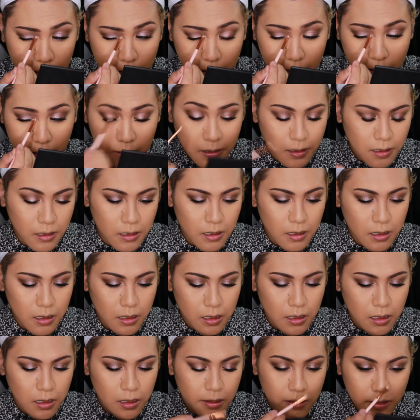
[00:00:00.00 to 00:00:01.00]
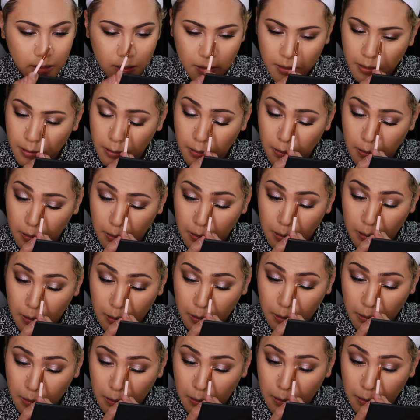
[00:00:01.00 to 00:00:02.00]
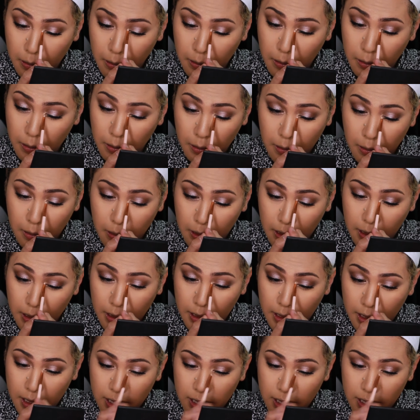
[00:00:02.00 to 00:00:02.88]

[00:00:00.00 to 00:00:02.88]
again, and just pop it onto the inner corners.